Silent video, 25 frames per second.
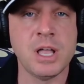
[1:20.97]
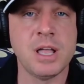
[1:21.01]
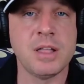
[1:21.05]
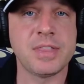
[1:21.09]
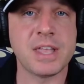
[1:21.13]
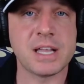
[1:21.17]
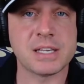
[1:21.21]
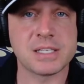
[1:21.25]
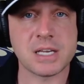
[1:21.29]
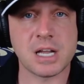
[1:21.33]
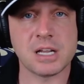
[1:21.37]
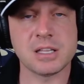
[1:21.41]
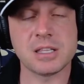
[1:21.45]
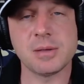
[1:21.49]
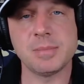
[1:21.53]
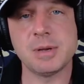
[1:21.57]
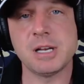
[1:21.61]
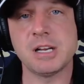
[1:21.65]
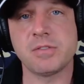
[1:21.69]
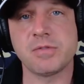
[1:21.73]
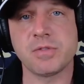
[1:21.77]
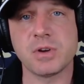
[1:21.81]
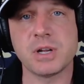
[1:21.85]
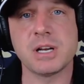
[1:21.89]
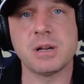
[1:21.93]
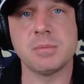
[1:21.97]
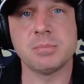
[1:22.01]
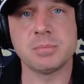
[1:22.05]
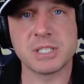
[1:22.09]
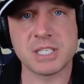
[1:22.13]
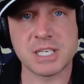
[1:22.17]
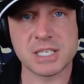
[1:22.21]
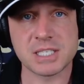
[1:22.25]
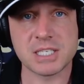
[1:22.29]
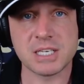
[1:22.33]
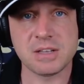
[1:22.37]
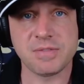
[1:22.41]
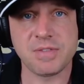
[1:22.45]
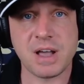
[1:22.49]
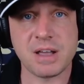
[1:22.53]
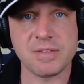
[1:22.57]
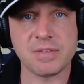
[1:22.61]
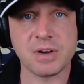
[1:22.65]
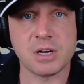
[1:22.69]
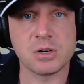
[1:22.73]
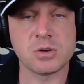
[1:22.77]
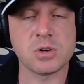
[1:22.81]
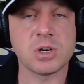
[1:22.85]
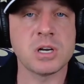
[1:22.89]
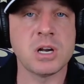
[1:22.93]
That's Unlimited Freedom
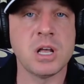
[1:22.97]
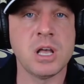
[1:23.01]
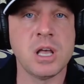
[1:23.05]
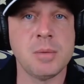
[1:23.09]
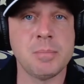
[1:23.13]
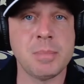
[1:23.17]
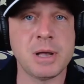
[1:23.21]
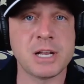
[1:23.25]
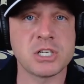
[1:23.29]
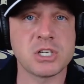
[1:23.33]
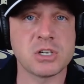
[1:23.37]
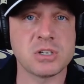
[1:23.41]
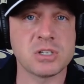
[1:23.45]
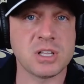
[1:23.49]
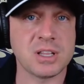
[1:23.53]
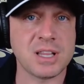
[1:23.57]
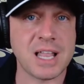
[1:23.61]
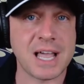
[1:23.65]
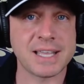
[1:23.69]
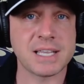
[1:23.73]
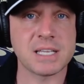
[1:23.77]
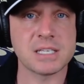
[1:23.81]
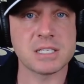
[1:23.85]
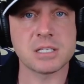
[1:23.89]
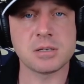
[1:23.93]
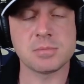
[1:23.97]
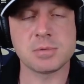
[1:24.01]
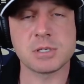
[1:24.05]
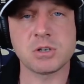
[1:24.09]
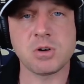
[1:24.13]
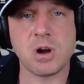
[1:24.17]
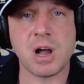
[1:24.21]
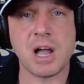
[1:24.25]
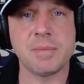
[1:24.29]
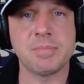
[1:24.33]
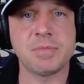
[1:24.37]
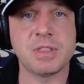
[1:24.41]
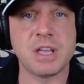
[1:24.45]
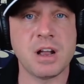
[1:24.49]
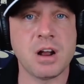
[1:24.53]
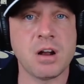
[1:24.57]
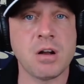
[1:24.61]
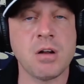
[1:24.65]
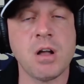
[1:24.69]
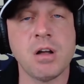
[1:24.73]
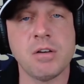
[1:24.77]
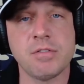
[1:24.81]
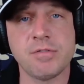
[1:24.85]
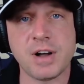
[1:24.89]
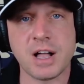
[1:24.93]
6500. Make sure to like and subscribe
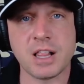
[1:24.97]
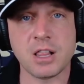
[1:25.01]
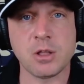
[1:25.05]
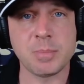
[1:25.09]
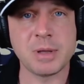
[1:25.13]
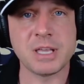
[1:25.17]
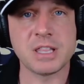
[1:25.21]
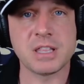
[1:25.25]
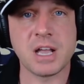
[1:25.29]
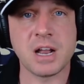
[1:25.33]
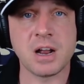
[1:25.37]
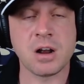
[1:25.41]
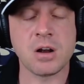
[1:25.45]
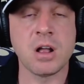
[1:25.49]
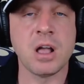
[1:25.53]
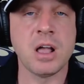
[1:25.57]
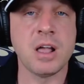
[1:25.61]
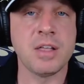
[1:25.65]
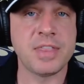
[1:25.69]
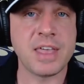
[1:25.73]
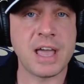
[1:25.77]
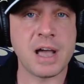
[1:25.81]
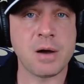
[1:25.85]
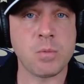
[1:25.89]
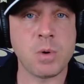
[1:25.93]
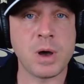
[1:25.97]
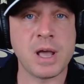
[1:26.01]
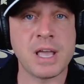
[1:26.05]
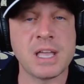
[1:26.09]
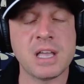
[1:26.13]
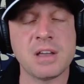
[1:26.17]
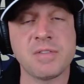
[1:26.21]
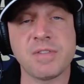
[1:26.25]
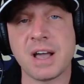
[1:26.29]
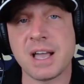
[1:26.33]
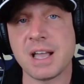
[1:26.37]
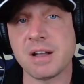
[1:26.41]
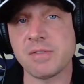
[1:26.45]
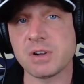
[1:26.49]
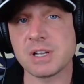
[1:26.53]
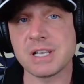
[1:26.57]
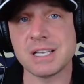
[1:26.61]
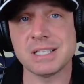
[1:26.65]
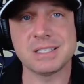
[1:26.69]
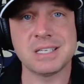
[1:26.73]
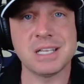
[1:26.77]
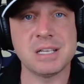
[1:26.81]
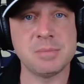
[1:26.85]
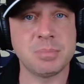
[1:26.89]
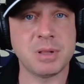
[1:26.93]
there. Follow me there. That way, if I ever
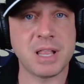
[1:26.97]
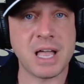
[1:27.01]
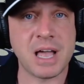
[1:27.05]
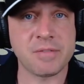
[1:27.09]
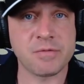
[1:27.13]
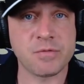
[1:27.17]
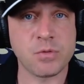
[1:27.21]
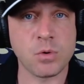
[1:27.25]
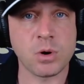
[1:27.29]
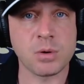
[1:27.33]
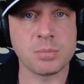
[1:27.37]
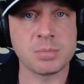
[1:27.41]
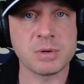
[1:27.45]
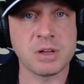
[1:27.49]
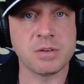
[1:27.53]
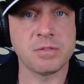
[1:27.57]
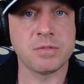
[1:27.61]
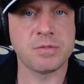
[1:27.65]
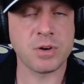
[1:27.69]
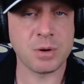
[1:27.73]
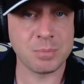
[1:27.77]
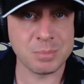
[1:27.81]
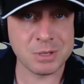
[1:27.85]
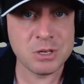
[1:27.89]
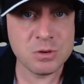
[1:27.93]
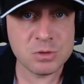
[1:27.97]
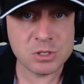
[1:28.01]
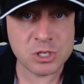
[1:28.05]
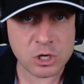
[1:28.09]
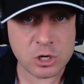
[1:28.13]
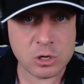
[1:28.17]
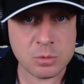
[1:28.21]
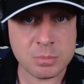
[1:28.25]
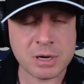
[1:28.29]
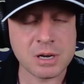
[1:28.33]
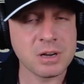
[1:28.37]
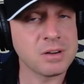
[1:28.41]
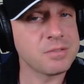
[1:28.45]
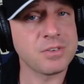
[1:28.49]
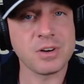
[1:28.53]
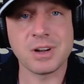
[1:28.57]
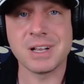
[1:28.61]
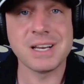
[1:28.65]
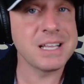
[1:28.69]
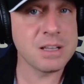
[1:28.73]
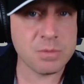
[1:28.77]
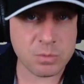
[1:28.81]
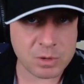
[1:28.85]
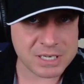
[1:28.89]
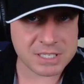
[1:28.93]
get deplatformed from YouTube for
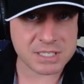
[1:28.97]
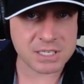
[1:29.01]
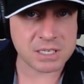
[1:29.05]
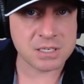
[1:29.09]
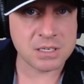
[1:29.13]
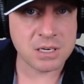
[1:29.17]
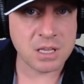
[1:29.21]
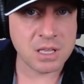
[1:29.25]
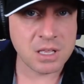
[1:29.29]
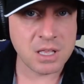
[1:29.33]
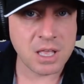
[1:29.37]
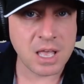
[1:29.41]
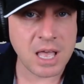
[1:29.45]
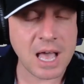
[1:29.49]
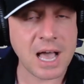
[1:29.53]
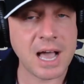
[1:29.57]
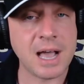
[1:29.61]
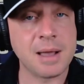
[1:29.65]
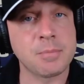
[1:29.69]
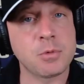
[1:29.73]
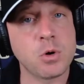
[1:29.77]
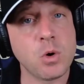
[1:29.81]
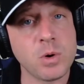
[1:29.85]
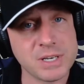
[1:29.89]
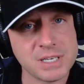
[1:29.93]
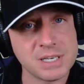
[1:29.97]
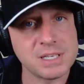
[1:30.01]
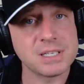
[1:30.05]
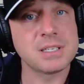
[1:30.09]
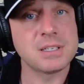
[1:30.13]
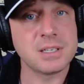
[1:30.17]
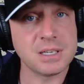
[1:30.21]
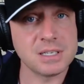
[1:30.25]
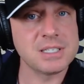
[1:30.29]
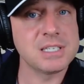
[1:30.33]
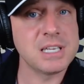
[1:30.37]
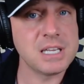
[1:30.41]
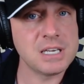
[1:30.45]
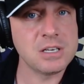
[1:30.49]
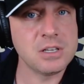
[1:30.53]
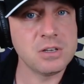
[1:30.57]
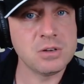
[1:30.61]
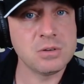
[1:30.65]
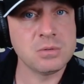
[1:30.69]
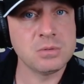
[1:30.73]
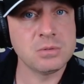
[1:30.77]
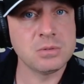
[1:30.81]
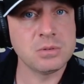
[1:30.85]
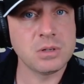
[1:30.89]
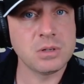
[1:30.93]
any reason, I'm going to
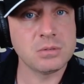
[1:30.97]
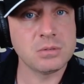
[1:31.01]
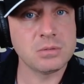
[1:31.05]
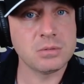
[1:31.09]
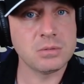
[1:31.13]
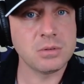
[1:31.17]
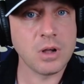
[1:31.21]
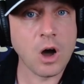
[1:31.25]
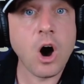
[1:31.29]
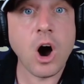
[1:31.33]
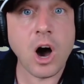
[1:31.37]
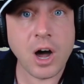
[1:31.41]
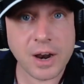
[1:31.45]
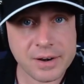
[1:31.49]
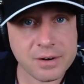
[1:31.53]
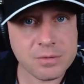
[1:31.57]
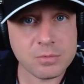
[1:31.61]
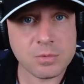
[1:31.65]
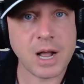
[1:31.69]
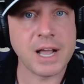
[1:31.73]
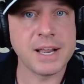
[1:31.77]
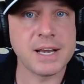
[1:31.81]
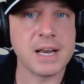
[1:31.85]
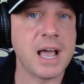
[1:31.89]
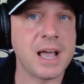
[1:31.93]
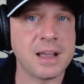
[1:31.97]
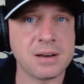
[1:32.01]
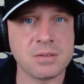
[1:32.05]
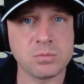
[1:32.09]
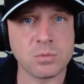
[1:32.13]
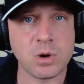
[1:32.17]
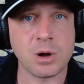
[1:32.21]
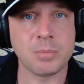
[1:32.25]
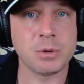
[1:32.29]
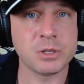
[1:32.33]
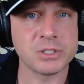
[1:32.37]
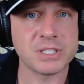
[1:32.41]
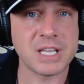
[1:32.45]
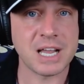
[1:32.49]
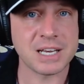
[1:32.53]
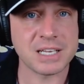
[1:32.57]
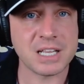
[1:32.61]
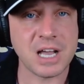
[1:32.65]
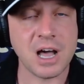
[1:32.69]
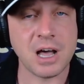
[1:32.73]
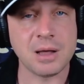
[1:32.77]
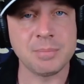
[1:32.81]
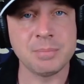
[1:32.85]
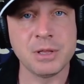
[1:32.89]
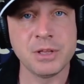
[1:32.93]
continue on, right, at
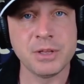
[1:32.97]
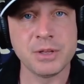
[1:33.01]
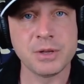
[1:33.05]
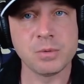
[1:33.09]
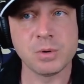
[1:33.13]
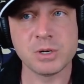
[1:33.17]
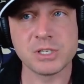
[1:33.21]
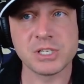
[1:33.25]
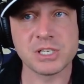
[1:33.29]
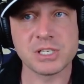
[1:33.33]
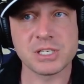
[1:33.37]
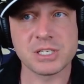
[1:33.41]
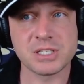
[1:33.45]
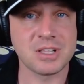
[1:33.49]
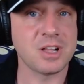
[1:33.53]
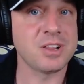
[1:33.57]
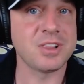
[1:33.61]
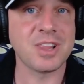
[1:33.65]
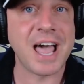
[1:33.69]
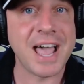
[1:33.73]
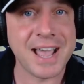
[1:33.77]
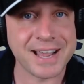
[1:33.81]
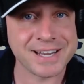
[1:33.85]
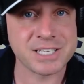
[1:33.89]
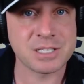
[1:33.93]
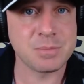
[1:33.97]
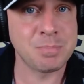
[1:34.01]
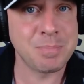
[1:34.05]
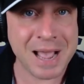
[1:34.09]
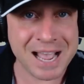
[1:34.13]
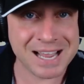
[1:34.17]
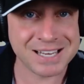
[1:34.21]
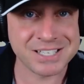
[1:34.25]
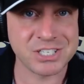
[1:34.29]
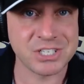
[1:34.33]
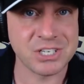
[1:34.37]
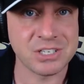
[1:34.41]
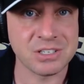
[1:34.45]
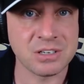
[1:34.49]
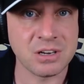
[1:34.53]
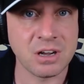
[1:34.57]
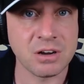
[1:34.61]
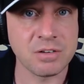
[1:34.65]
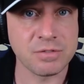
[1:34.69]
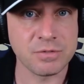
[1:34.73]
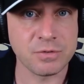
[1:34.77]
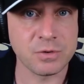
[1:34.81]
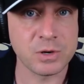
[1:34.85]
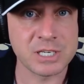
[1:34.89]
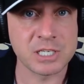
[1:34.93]
rumble.com, which is the last bastion
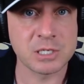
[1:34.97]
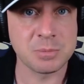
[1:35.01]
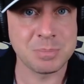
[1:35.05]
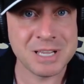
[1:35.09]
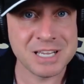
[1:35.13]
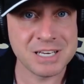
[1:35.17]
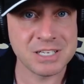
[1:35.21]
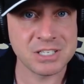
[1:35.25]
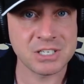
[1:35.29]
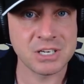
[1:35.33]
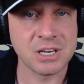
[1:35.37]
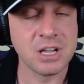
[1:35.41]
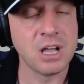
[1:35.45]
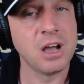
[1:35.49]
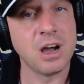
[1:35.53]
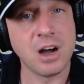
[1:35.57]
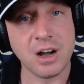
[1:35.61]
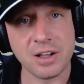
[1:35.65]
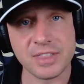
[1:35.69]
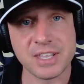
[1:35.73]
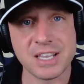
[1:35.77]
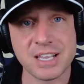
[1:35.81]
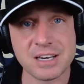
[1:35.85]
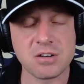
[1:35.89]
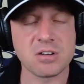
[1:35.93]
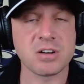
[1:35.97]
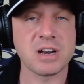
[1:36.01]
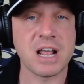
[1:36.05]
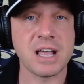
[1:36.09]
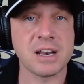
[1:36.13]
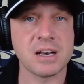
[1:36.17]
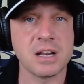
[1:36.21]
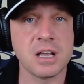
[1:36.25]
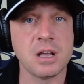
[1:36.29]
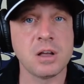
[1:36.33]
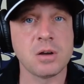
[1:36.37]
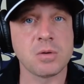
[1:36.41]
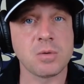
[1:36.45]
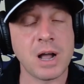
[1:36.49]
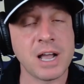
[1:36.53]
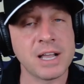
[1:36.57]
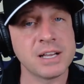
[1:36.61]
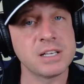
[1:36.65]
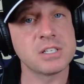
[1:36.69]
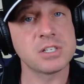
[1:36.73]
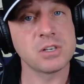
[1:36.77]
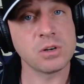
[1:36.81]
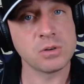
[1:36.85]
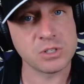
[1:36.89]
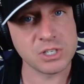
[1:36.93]
of free speech on the internet,
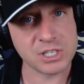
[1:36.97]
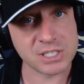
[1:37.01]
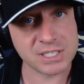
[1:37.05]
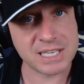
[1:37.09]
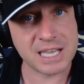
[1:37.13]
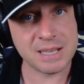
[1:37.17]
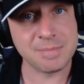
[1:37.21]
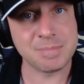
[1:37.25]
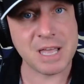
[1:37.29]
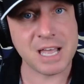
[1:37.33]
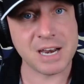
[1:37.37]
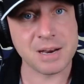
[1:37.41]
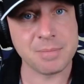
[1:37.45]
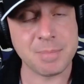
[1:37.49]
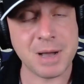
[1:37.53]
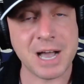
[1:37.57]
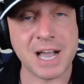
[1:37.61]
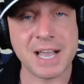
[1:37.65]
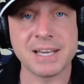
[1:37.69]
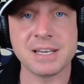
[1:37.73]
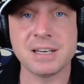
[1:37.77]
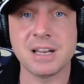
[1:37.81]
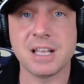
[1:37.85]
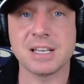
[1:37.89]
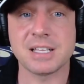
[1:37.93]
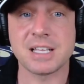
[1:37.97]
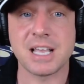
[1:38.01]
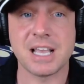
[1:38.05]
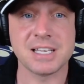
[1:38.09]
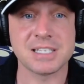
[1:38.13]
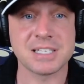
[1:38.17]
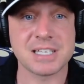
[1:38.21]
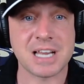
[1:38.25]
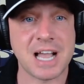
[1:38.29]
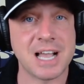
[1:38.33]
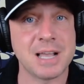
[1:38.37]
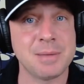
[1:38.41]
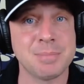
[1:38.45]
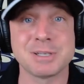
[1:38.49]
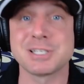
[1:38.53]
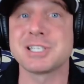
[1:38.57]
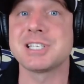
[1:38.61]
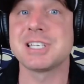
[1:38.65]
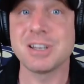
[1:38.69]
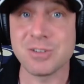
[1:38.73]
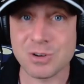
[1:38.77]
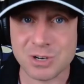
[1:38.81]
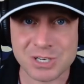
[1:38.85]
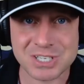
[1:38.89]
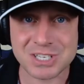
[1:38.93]
right? So just keep that in mind in case I
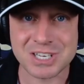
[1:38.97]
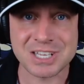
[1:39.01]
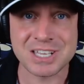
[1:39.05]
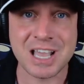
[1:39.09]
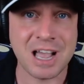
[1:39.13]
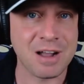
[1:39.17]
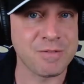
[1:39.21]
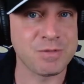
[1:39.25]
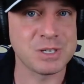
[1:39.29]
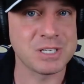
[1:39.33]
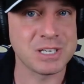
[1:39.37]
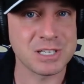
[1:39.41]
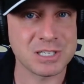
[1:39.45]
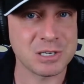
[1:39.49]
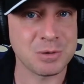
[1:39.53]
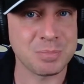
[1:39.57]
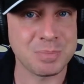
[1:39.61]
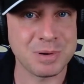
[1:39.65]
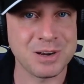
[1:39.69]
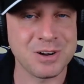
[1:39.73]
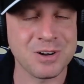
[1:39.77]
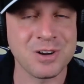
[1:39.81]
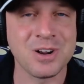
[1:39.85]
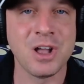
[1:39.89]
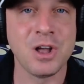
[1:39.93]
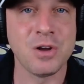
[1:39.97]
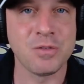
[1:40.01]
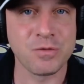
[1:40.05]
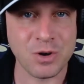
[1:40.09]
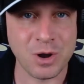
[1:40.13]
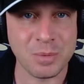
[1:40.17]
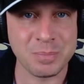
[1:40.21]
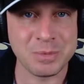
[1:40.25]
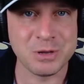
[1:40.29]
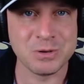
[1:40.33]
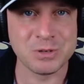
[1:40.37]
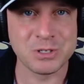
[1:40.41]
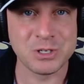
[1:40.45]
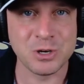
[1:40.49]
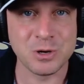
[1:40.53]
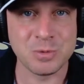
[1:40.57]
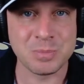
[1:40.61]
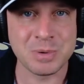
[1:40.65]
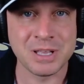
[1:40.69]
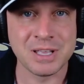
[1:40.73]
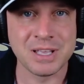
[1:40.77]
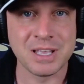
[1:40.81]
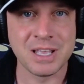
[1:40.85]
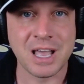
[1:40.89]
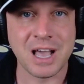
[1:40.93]
mysteriously ever disappear from
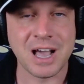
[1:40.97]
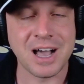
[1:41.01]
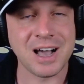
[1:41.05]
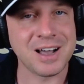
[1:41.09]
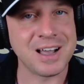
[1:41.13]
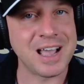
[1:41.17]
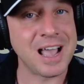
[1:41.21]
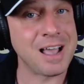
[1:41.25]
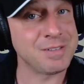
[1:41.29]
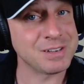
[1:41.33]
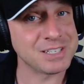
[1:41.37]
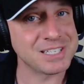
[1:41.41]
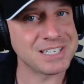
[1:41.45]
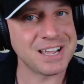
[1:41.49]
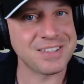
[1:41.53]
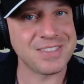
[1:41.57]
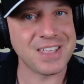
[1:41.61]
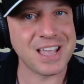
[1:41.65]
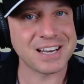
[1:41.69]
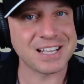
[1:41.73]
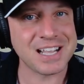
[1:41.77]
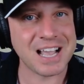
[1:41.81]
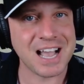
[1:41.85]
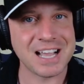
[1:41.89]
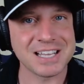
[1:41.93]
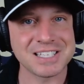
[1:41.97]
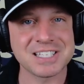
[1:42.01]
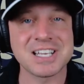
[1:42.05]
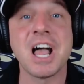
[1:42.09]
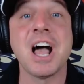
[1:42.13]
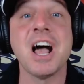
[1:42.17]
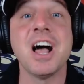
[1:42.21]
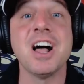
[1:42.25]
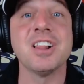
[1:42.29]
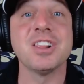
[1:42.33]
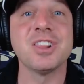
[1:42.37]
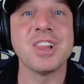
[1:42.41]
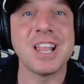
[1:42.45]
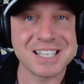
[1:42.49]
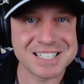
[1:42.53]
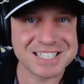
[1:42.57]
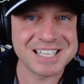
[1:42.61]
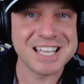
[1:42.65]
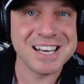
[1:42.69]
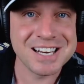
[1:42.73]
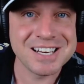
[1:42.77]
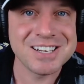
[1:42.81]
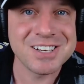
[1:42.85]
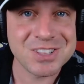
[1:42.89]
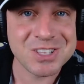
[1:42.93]
YouTube. Uh, having said that, guys, let's
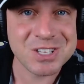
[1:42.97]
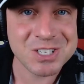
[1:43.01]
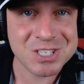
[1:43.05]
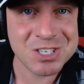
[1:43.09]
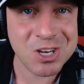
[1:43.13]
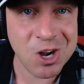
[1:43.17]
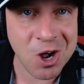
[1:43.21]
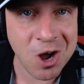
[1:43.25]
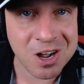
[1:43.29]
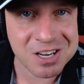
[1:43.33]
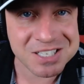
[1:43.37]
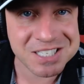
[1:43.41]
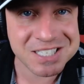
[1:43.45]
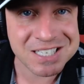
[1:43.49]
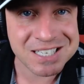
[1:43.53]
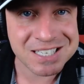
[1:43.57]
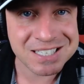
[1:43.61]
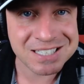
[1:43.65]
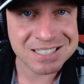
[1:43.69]
get into the sauce.